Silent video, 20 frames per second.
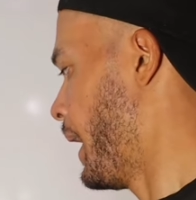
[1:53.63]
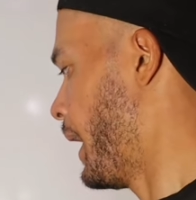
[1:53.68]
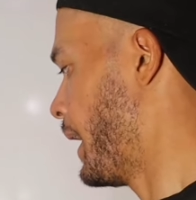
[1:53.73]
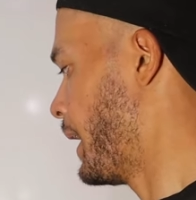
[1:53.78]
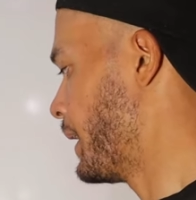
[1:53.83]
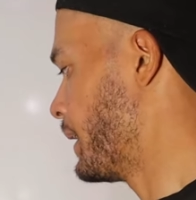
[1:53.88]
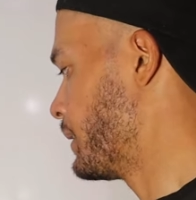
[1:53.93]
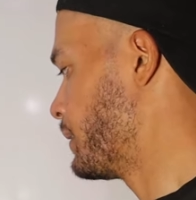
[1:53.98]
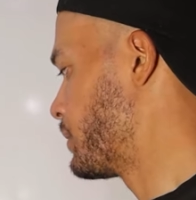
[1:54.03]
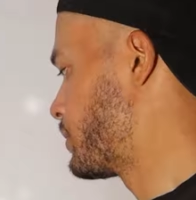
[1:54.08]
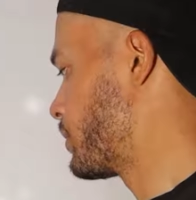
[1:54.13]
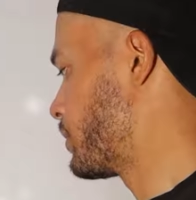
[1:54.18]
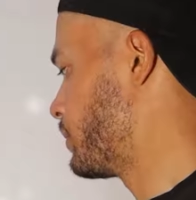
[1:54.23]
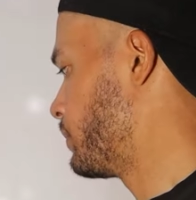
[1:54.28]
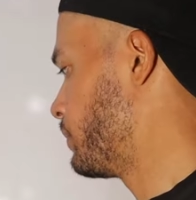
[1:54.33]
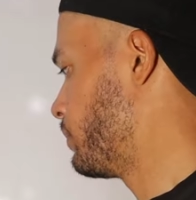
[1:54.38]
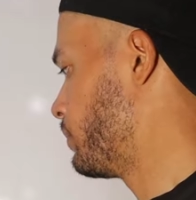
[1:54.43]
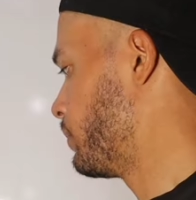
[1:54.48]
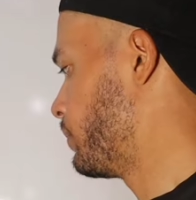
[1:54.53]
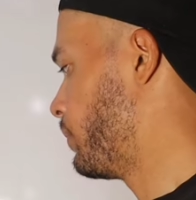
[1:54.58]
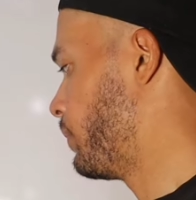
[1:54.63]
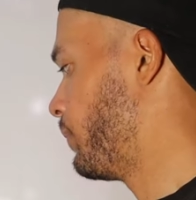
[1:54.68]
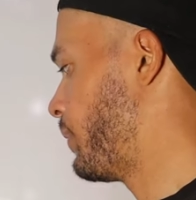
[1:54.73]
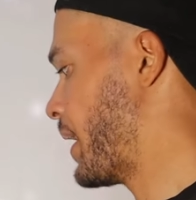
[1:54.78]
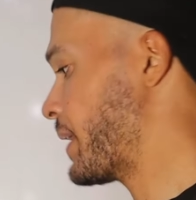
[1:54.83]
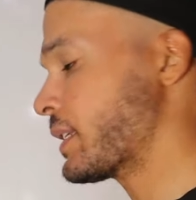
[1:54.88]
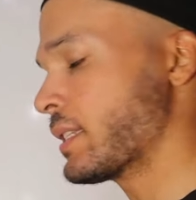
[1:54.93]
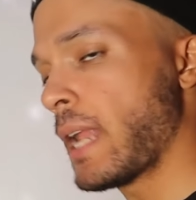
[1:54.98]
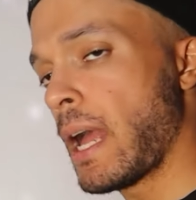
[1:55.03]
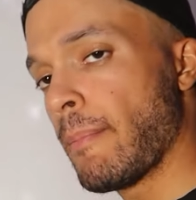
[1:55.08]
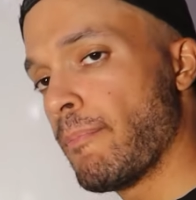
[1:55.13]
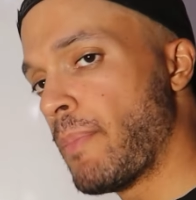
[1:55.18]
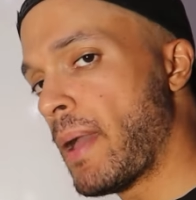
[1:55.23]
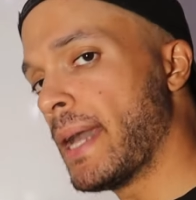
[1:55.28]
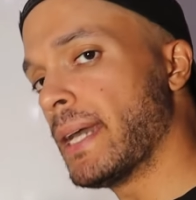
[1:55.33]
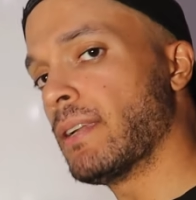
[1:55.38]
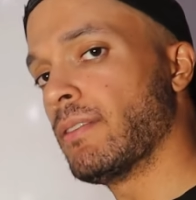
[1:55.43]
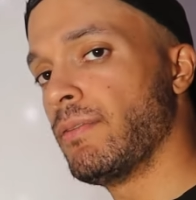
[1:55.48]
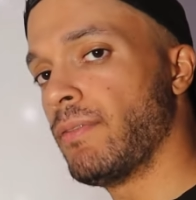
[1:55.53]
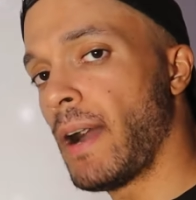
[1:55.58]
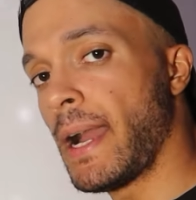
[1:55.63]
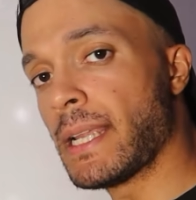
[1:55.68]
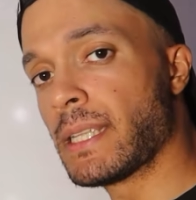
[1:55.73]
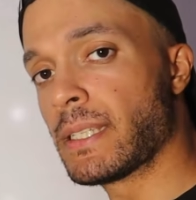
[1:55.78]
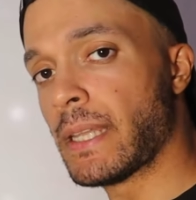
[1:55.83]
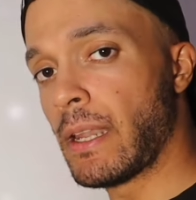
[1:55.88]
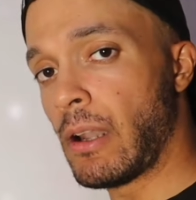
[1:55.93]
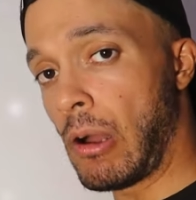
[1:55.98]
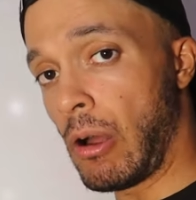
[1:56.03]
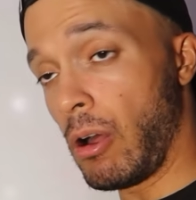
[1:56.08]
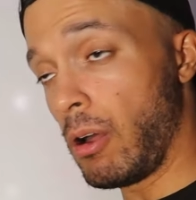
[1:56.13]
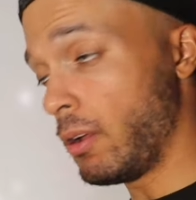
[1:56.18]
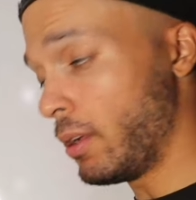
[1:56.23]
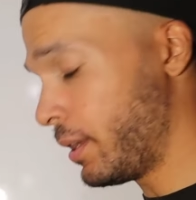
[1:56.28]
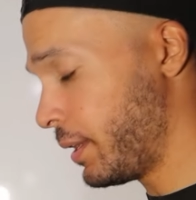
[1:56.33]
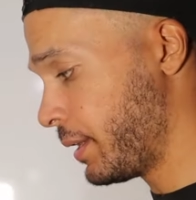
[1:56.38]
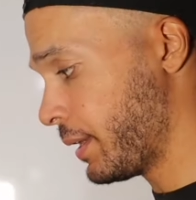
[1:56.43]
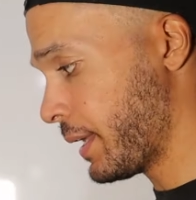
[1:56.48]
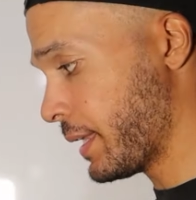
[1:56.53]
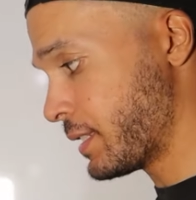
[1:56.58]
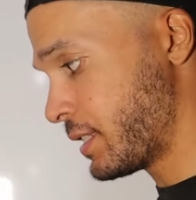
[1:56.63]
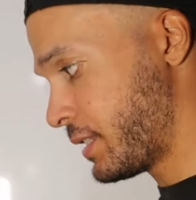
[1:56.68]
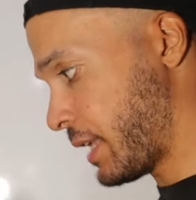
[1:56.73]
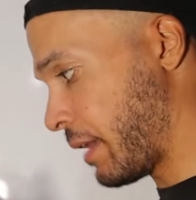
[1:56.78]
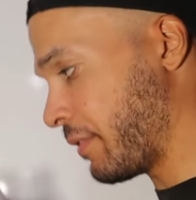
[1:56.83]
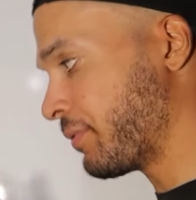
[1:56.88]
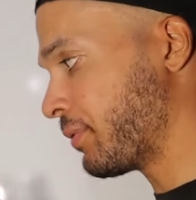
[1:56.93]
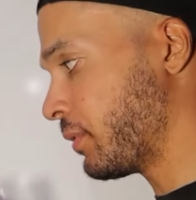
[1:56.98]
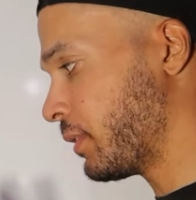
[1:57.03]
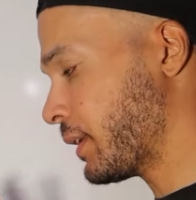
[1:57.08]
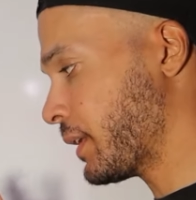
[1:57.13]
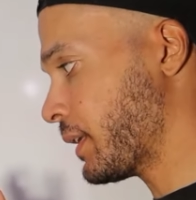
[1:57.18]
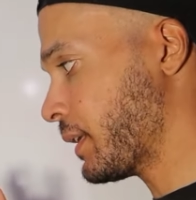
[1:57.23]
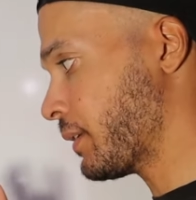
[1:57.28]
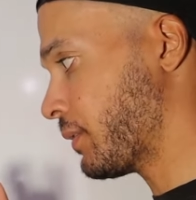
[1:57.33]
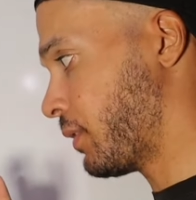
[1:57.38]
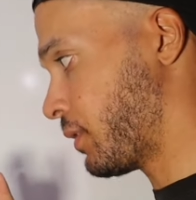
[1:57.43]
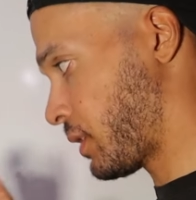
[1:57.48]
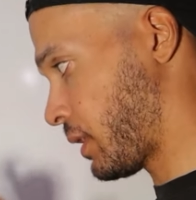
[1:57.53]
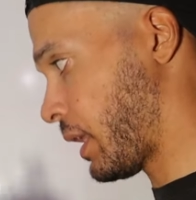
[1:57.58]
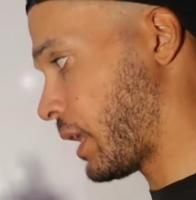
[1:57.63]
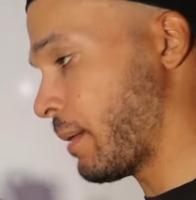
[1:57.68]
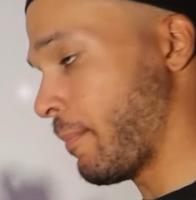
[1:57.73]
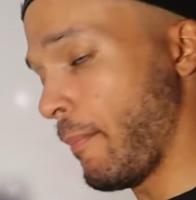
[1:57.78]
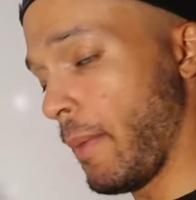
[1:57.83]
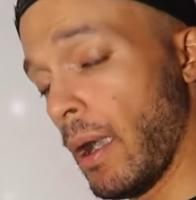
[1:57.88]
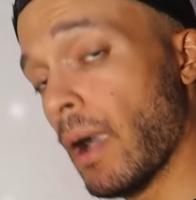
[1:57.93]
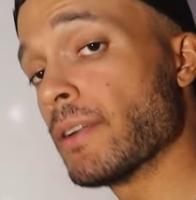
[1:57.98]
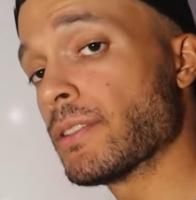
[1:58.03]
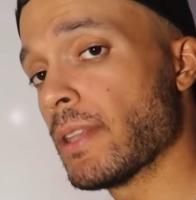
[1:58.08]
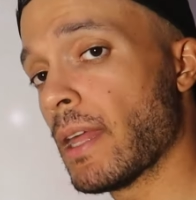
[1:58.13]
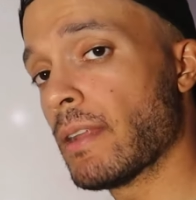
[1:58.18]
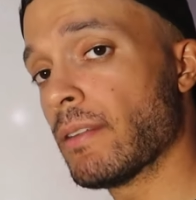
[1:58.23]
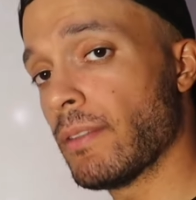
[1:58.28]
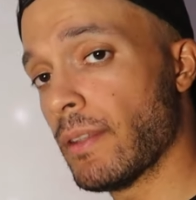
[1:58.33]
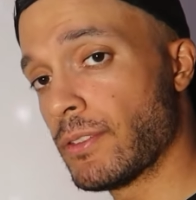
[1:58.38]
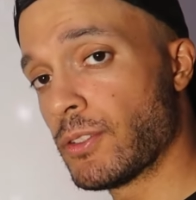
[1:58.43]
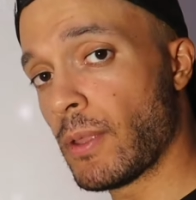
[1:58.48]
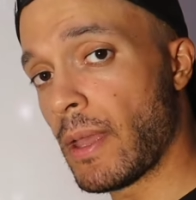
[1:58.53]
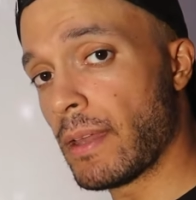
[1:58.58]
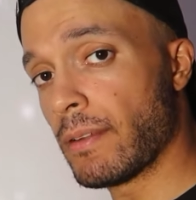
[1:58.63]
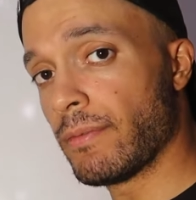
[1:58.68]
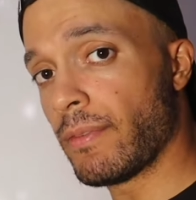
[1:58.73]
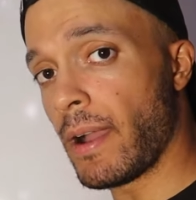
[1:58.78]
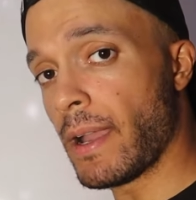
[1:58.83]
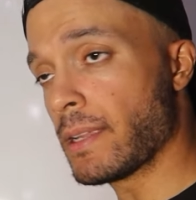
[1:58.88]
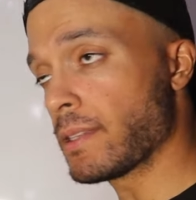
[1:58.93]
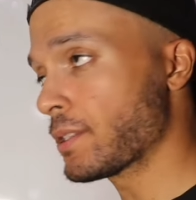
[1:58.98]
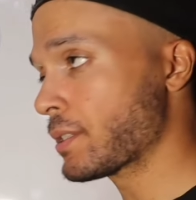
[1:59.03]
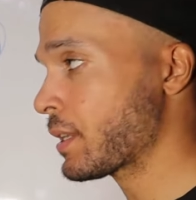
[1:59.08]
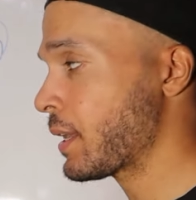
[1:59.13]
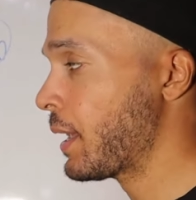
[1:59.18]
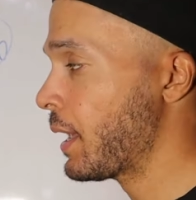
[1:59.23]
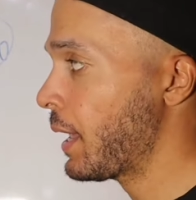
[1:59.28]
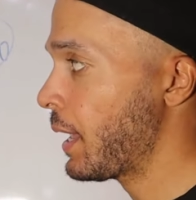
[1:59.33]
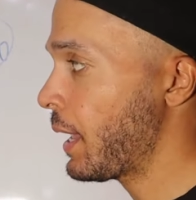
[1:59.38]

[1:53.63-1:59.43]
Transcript: And that's not bad advice at all it's definitely there's a lot of merit to that to that advice.